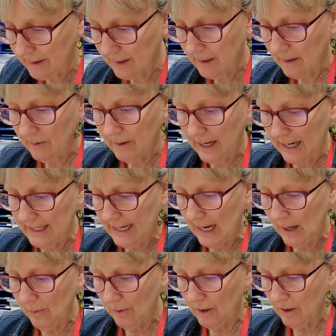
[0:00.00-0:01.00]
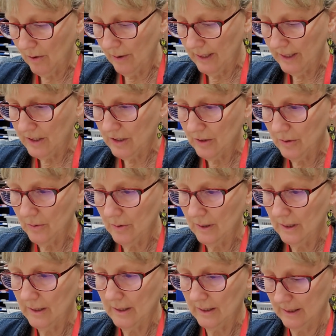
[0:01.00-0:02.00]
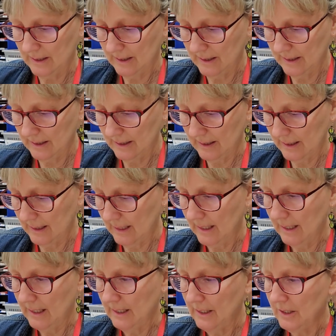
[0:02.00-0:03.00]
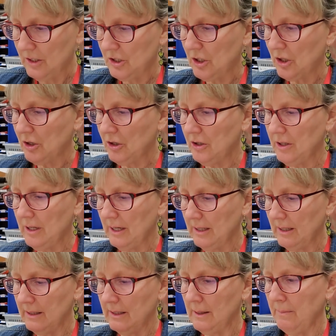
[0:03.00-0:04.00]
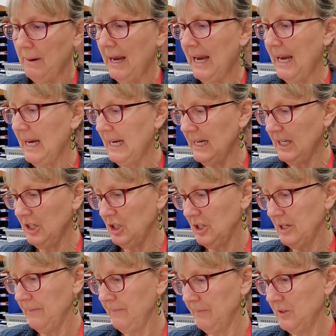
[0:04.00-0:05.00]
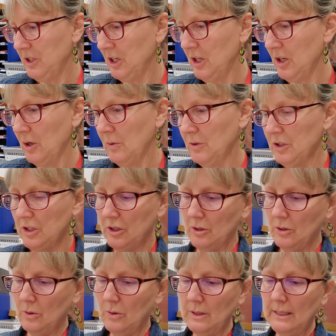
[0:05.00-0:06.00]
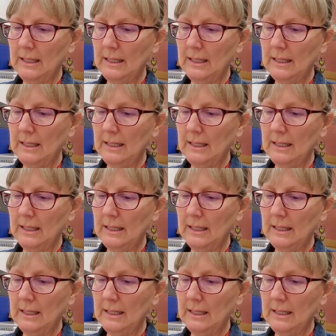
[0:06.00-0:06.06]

Okay, now we're going to turn the page to go to